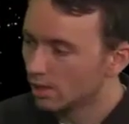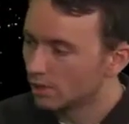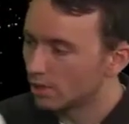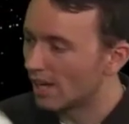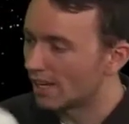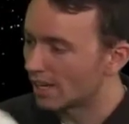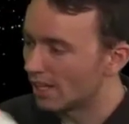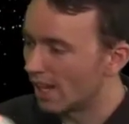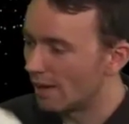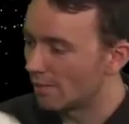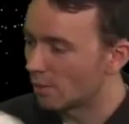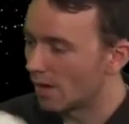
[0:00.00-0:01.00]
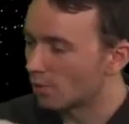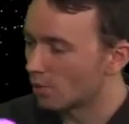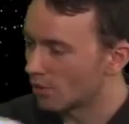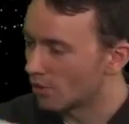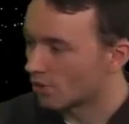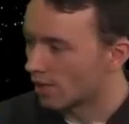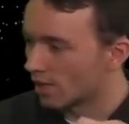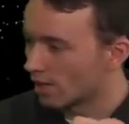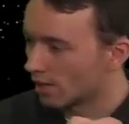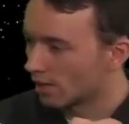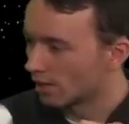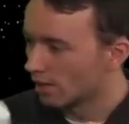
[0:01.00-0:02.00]
So I had to climb a redwood tree
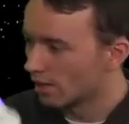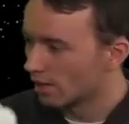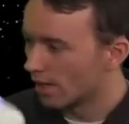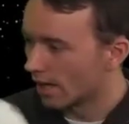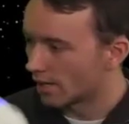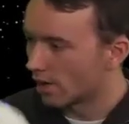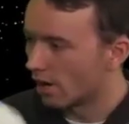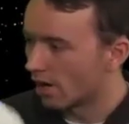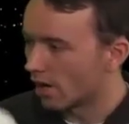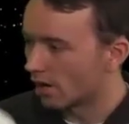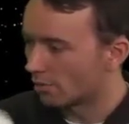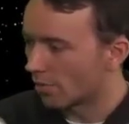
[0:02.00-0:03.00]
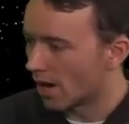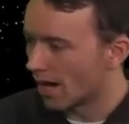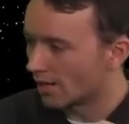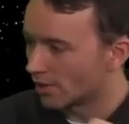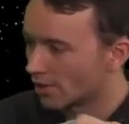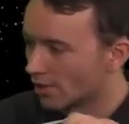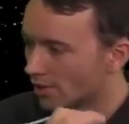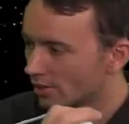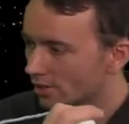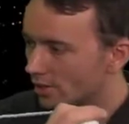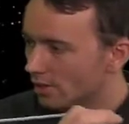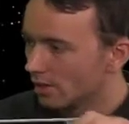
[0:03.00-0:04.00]
and go out on a branch
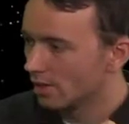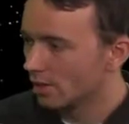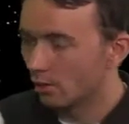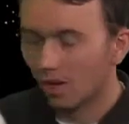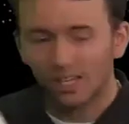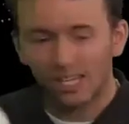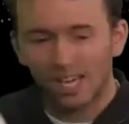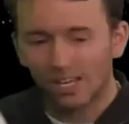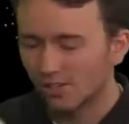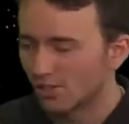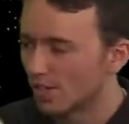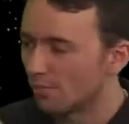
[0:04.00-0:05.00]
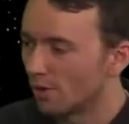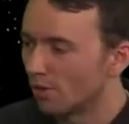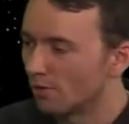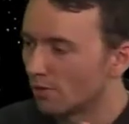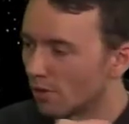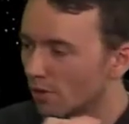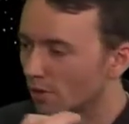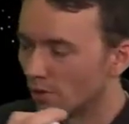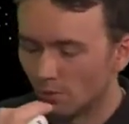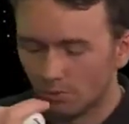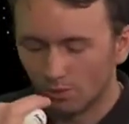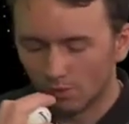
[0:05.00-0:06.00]
well, he had to jump over
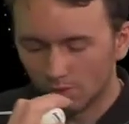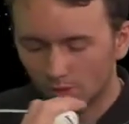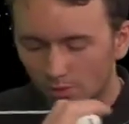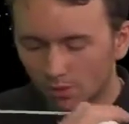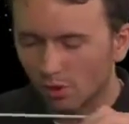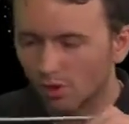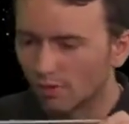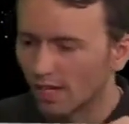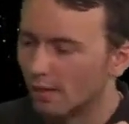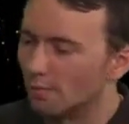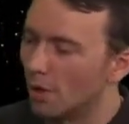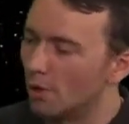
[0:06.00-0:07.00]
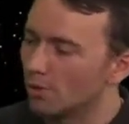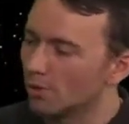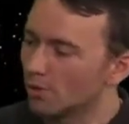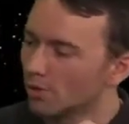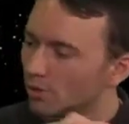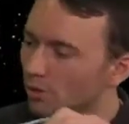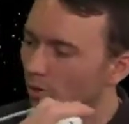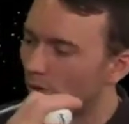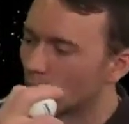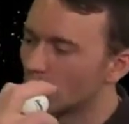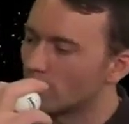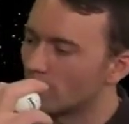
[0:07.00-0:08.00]
some sort of like a moat or
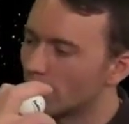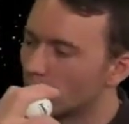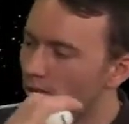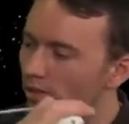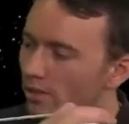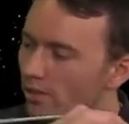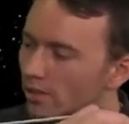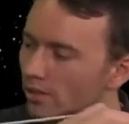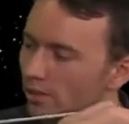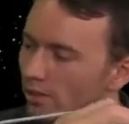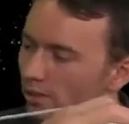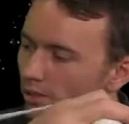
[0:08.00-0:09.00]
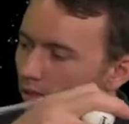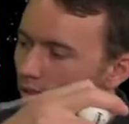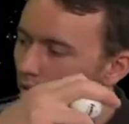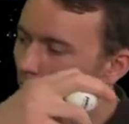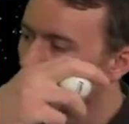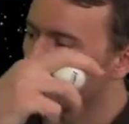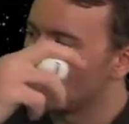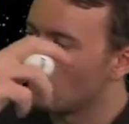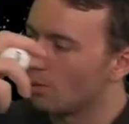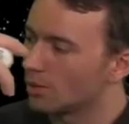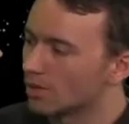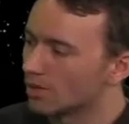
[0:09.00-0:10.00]
a river. I don't know
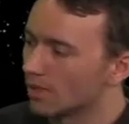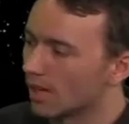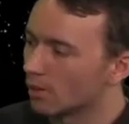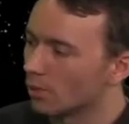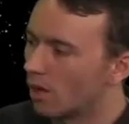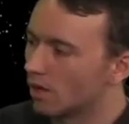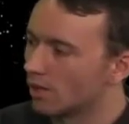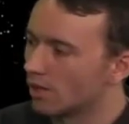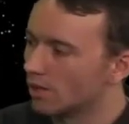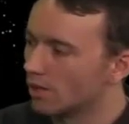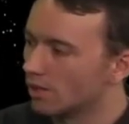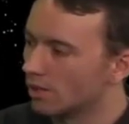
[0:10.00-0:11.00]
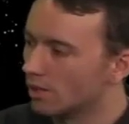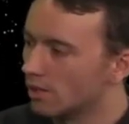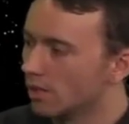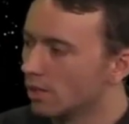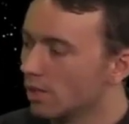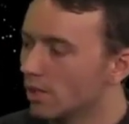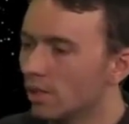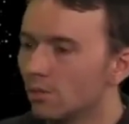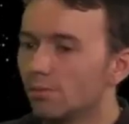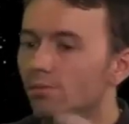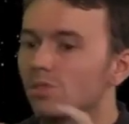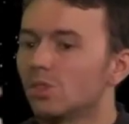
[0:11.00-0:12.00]
what was inside the water.
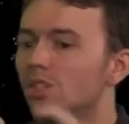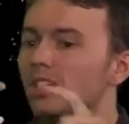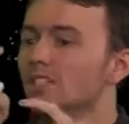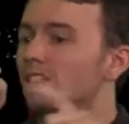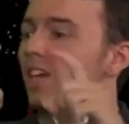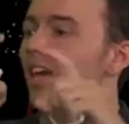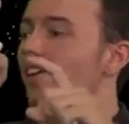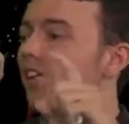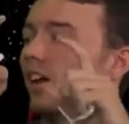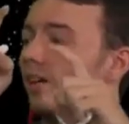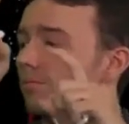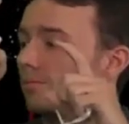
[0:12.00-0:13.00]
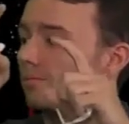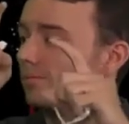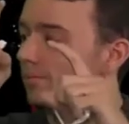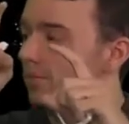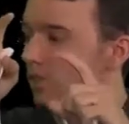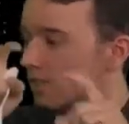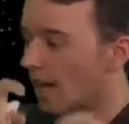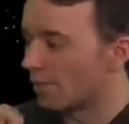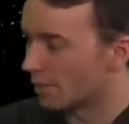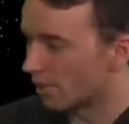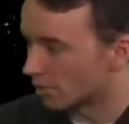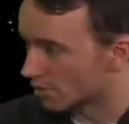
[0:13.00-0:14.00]
So he scaled up to the
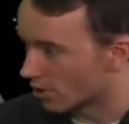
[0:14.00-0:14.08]
top of those